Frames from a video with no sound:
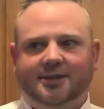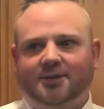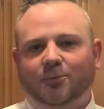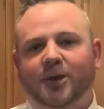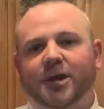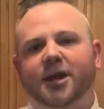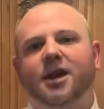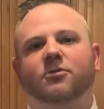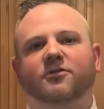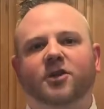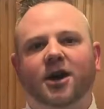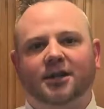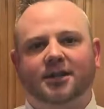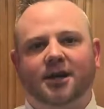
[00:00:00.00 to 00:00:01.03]
It's the weekend, we've
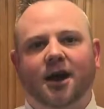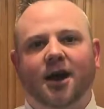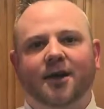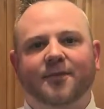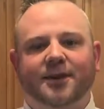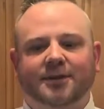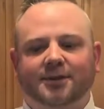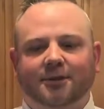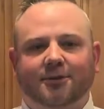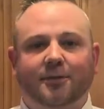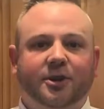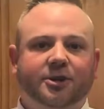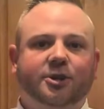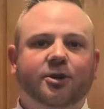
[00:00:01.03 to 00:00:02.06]
got time, and so
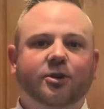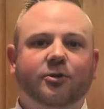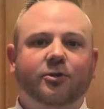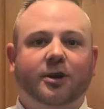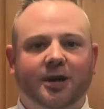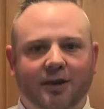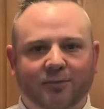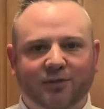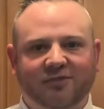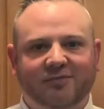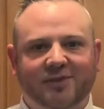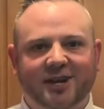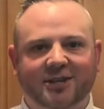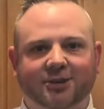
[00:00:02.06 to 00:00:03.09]
I'm gonna show you a couple
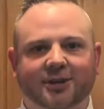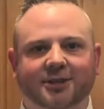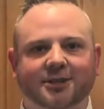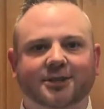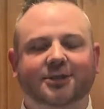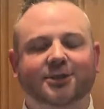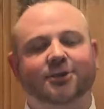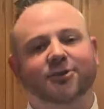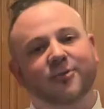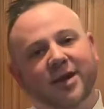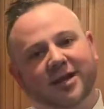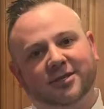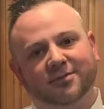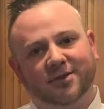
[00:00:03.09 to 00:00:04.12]
of my tricks to
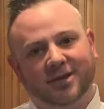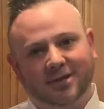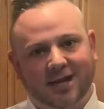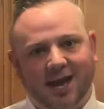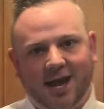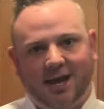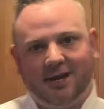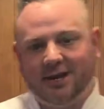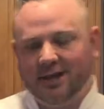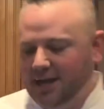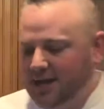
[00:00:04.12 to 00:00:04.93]
make some things ahead.